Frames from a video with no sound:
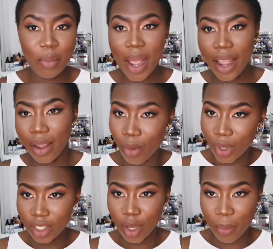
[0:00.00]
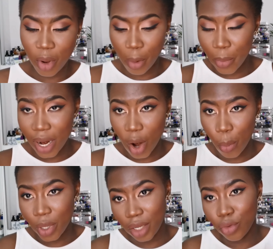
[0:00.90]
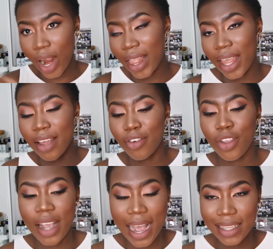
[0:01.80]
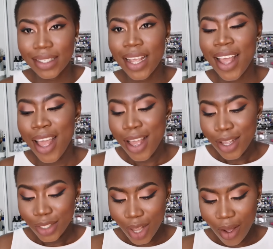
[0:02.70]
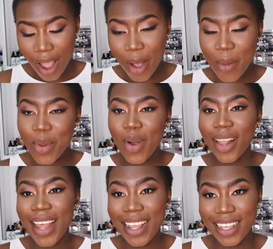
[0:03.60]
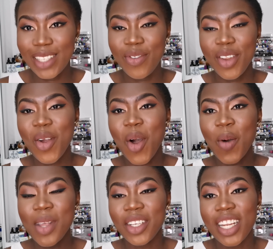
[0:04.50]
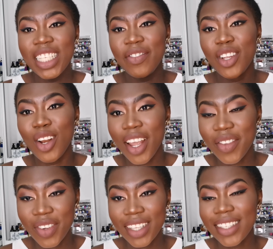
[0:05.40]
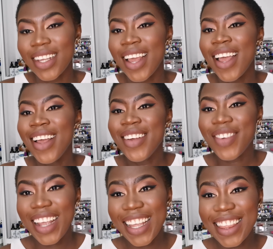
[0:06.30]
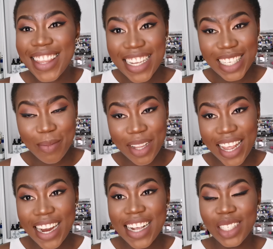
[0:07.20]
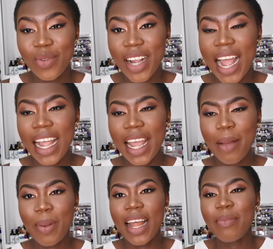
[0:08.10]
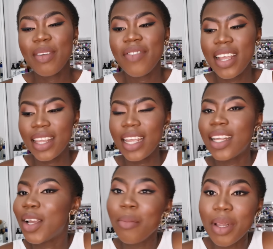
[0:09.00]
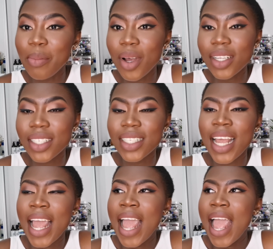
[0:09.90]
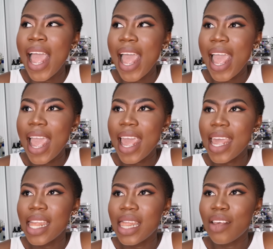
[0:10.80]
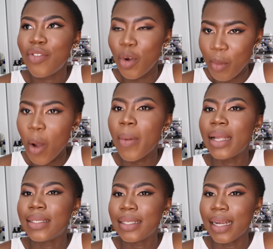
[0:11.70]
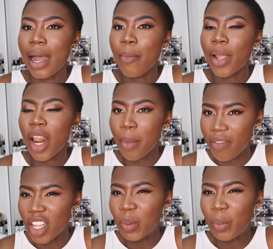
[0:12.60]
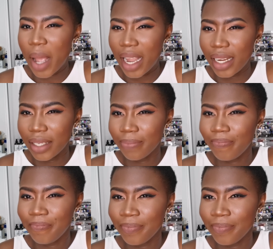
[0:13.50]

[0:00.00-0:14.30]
on my WhatsApp number. I'll put it right there for you guys. So I hope you all like this video. Hoop dat je deze video leuk vindt. Vergeet niet te abonneren als je vragen hebt. Laat me weten in de commentbox. En volg me op mijn Instagram en op mijn Facebookpagina.